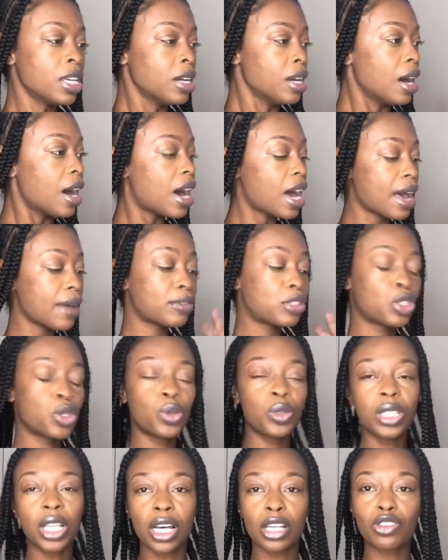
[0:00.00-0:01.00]
I have two
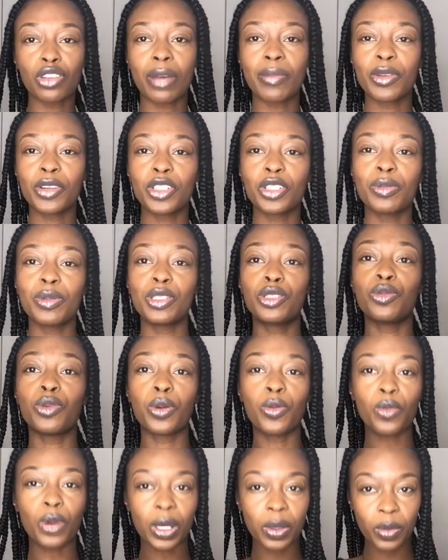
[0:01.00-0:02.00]
looks. So I'm going to be doing
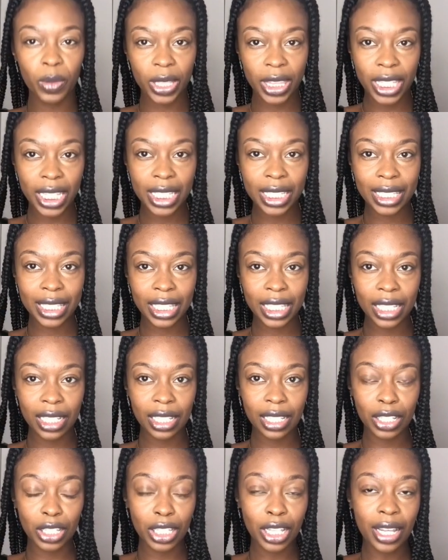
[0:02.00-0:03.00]
one with this
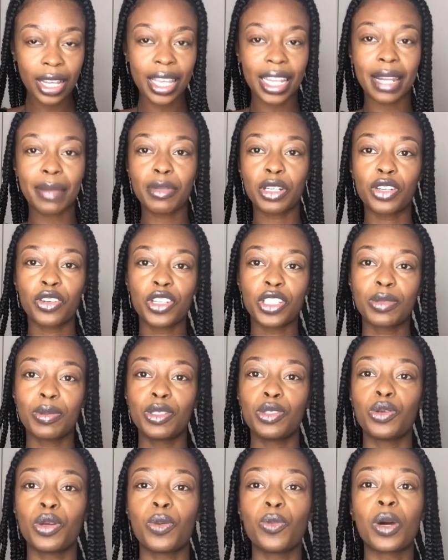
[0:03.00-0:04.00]
look, and I'm going to be
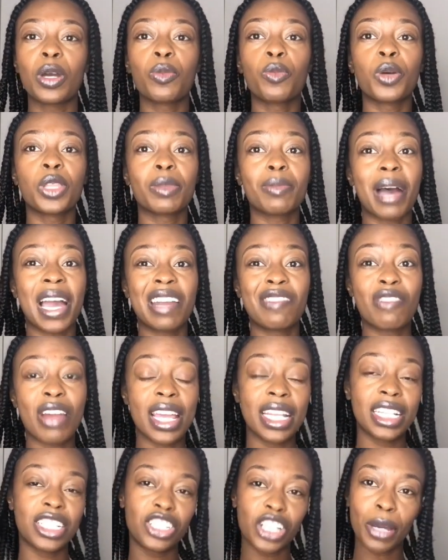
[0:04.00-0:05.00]
doing one with my red
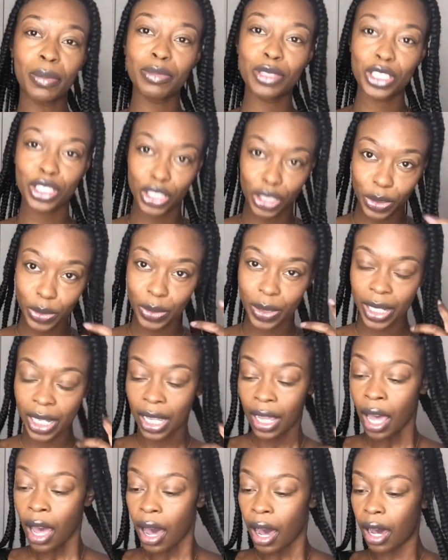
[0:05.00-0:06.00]
jumpsuit.
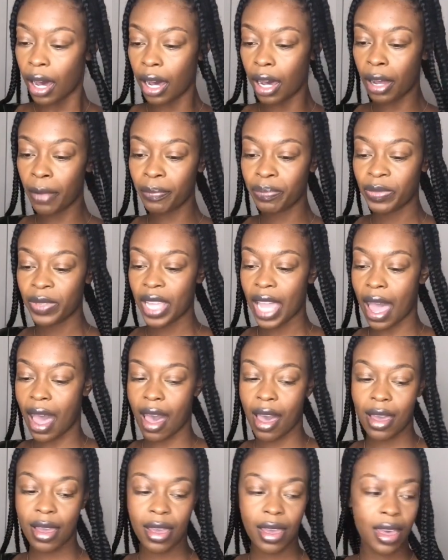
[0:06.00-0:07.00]
I
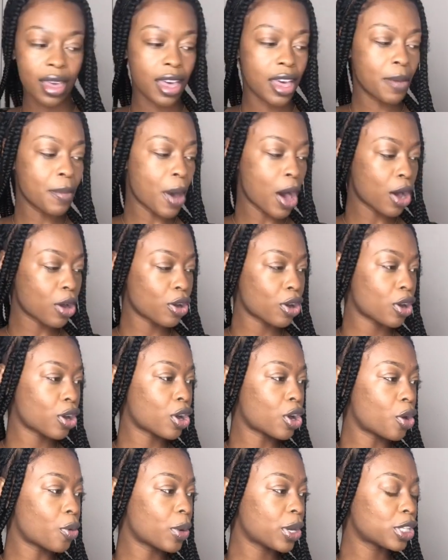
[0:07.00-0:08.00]
am
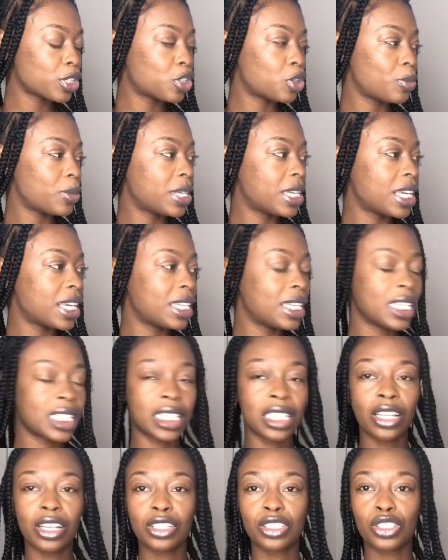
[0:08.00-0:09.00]
going to be getting these
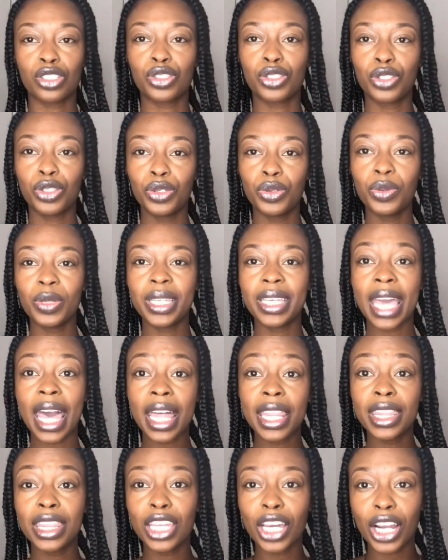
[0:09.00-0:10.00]
looks
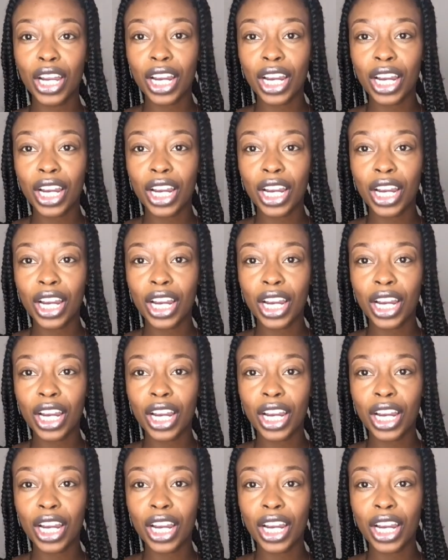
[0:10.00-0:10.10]
together.